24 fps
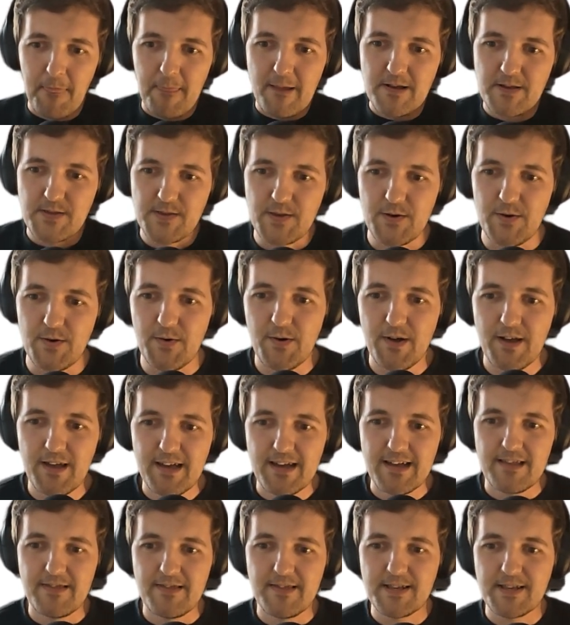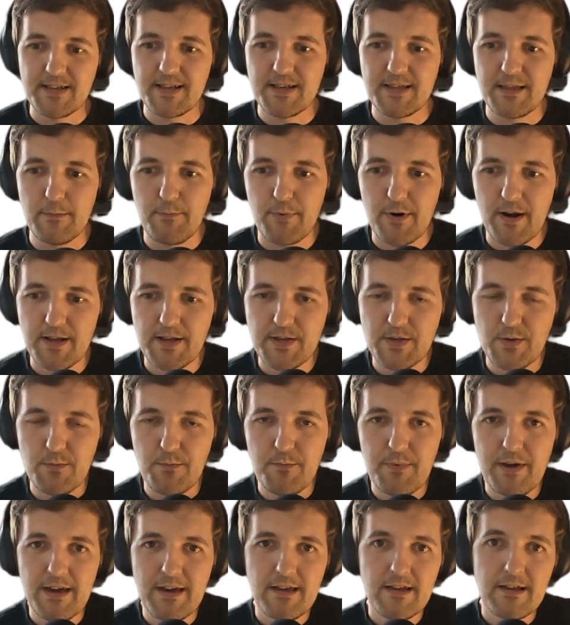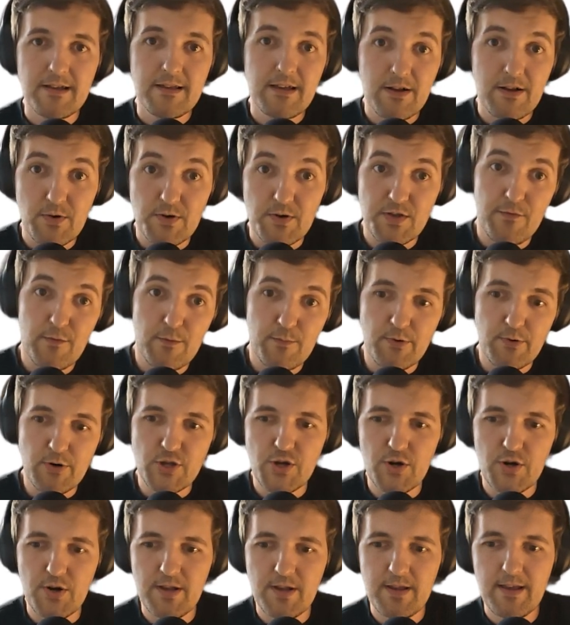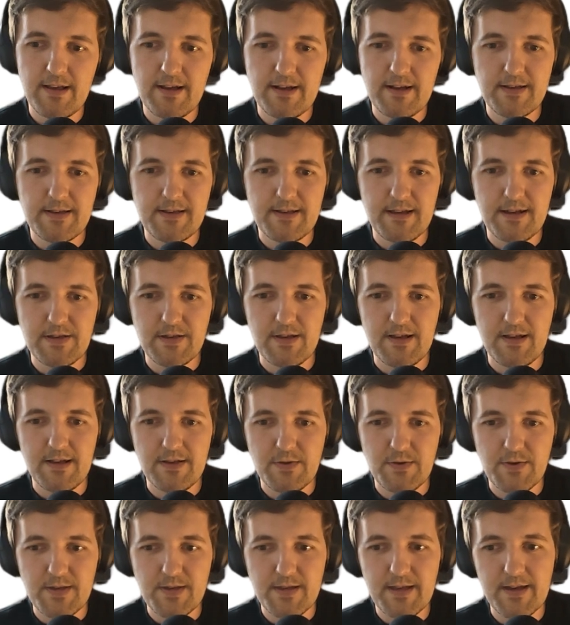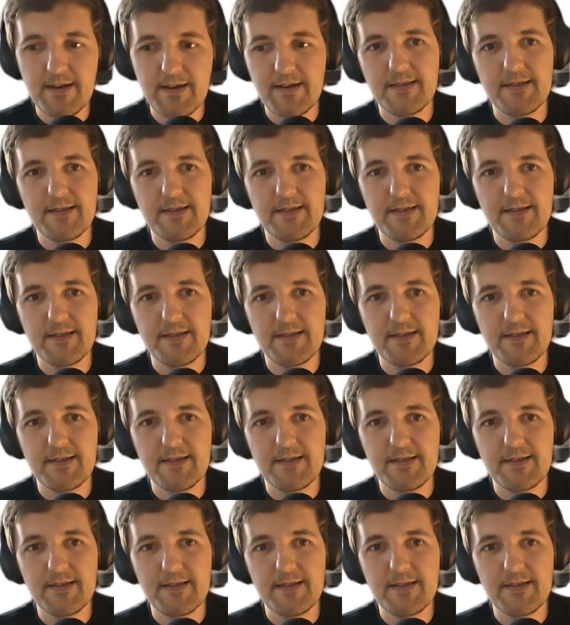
So this is the price you pay, the cost of opportunity, as you say it.